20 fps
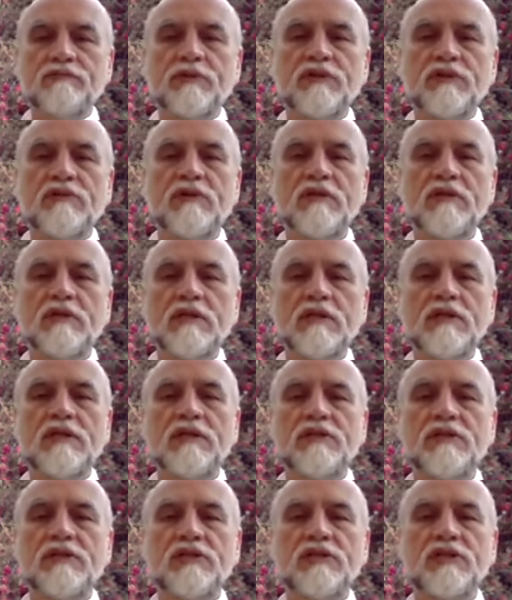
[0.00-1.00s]
within
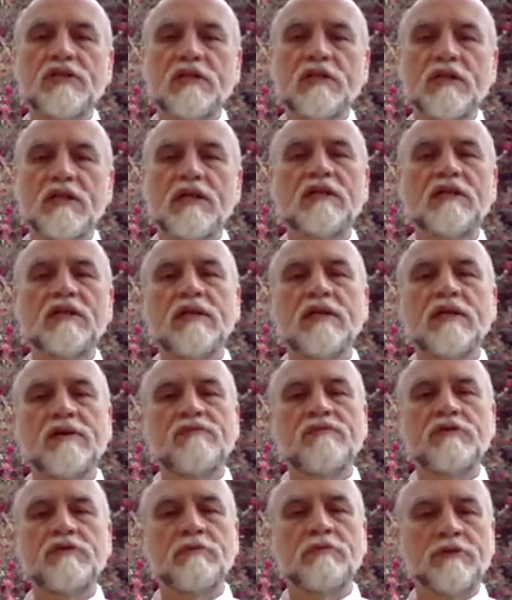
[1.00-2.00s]
each and
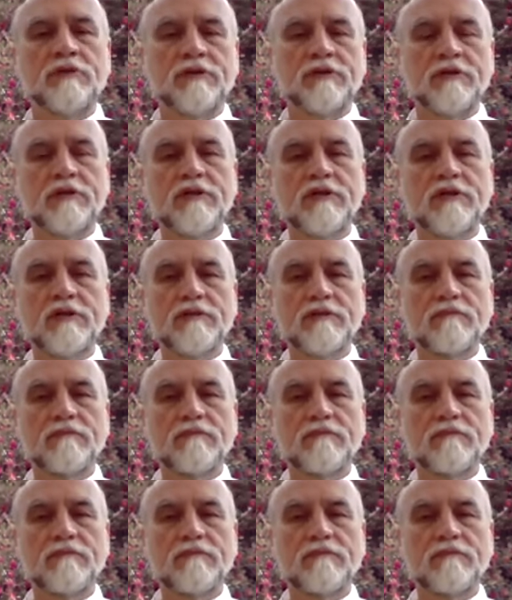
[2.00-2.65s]
every bird,